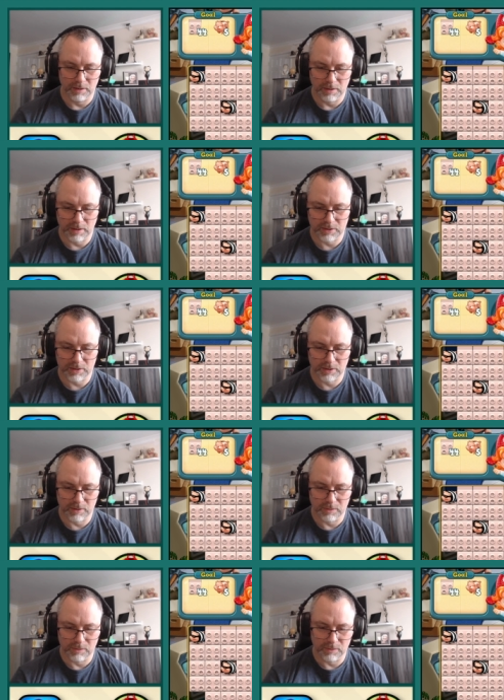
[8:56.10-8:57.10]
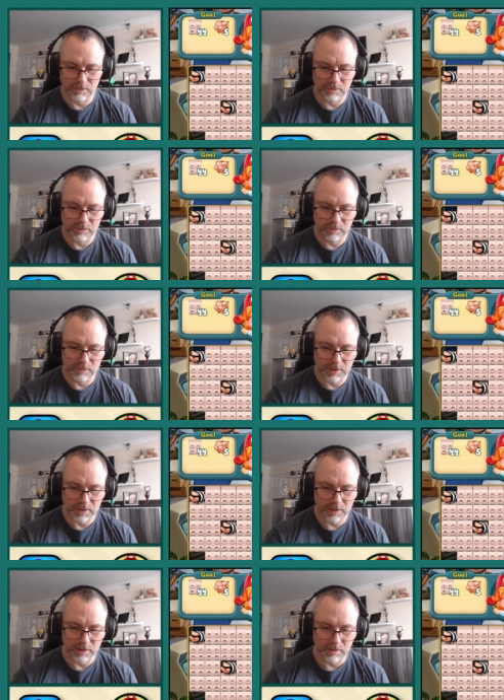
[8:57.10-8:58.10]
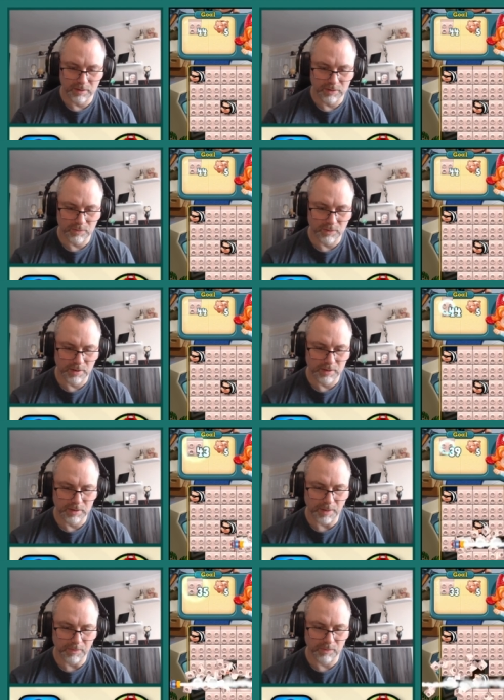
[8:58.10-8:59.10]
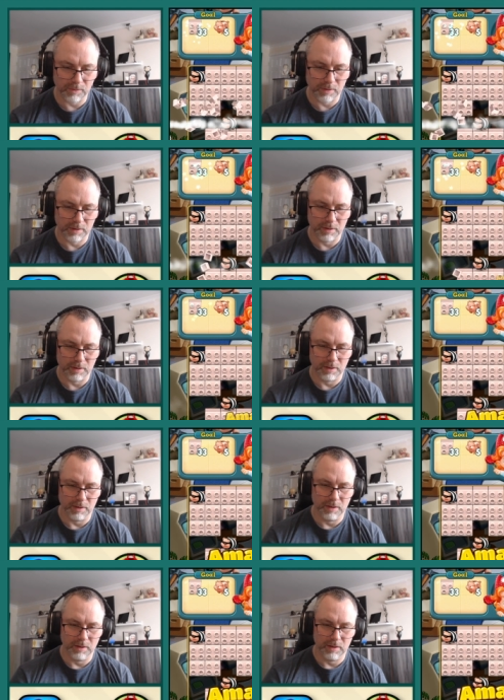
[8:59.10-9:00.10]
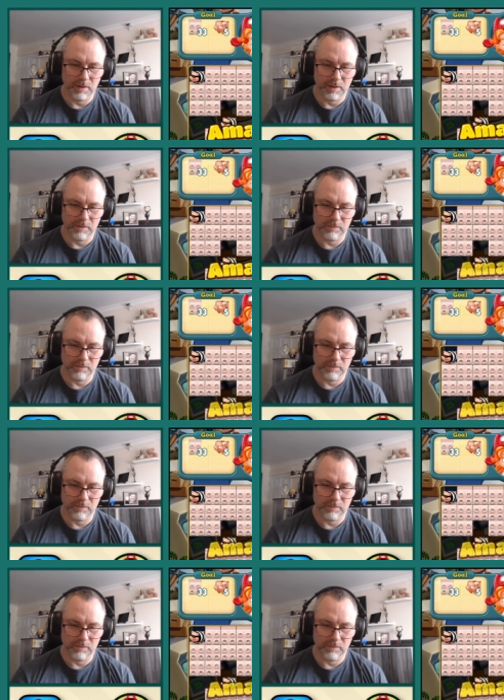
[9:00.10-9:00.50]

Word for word: That's still going to get. Let's do a double. Amazing.